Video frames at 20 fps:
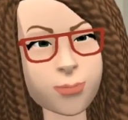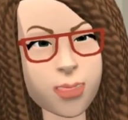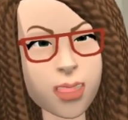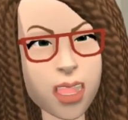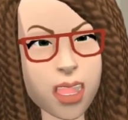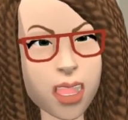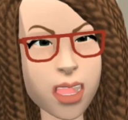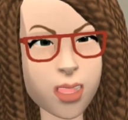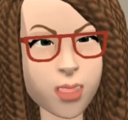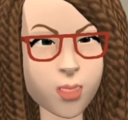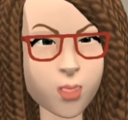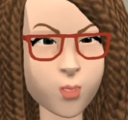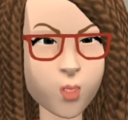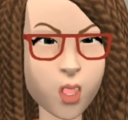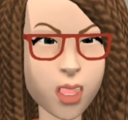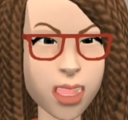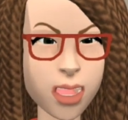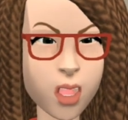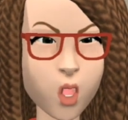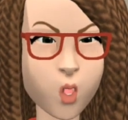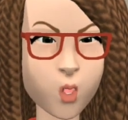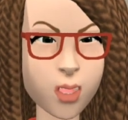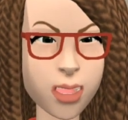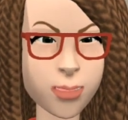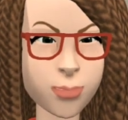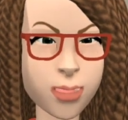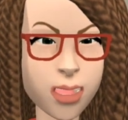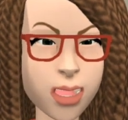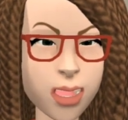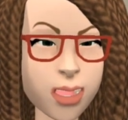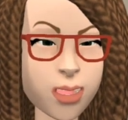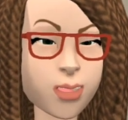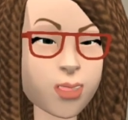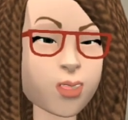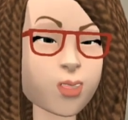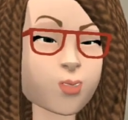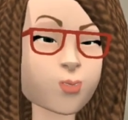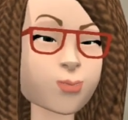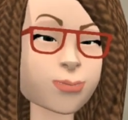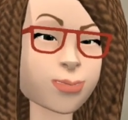It shows what your company
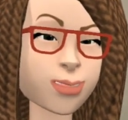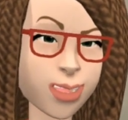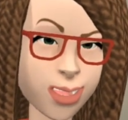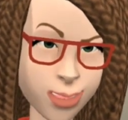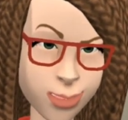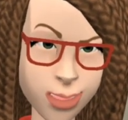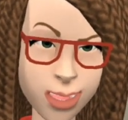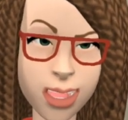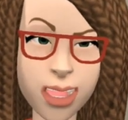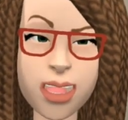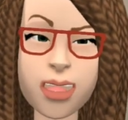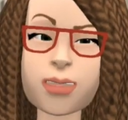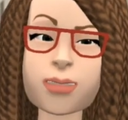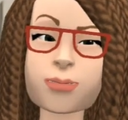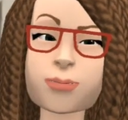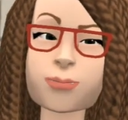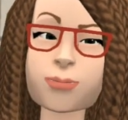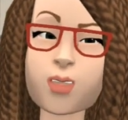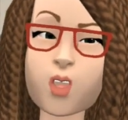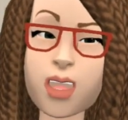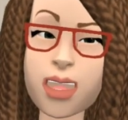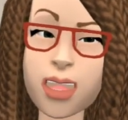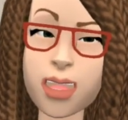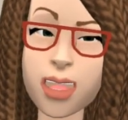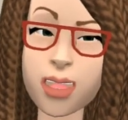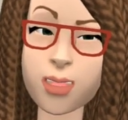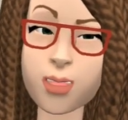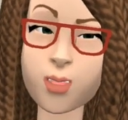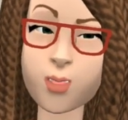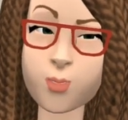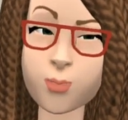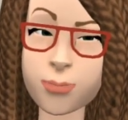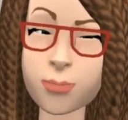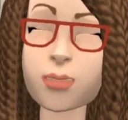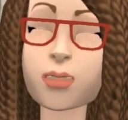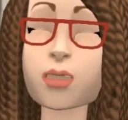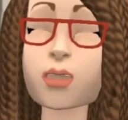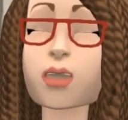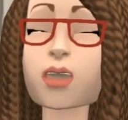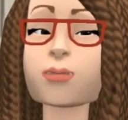owns, assets, what it owes,
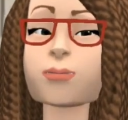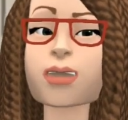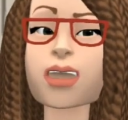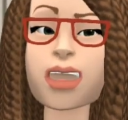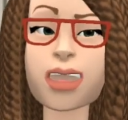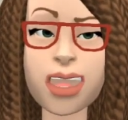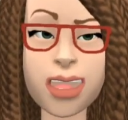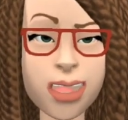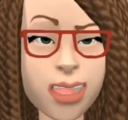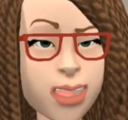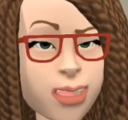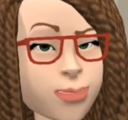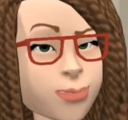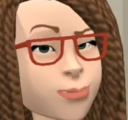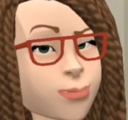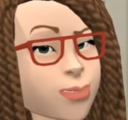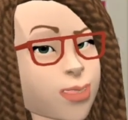liabilities,